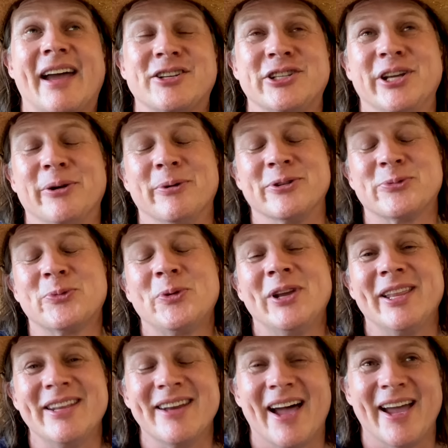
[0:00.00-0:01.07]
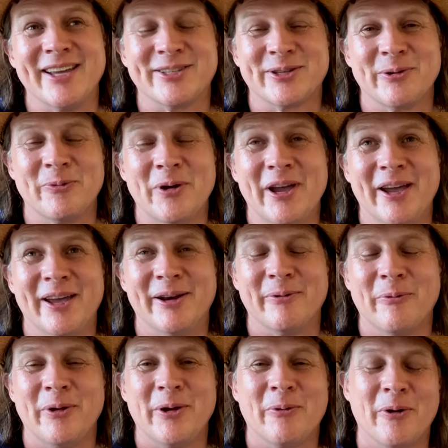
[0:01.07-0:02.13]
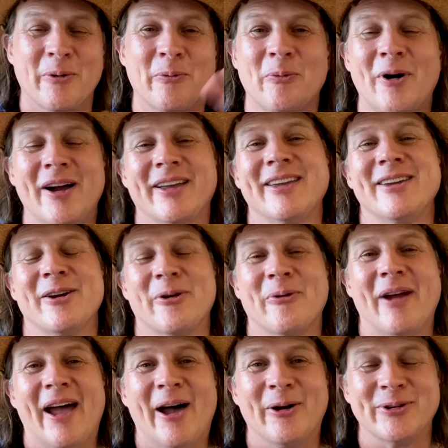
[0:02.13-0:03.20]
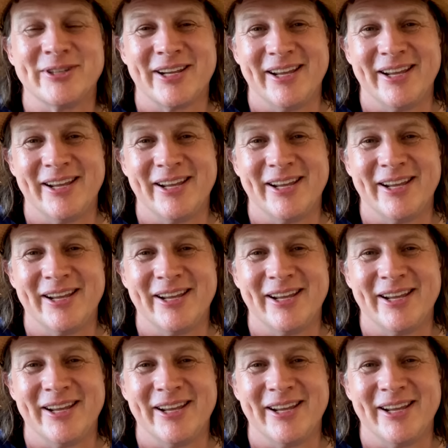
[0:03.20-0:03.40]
Actually, it was really nice when we were walking around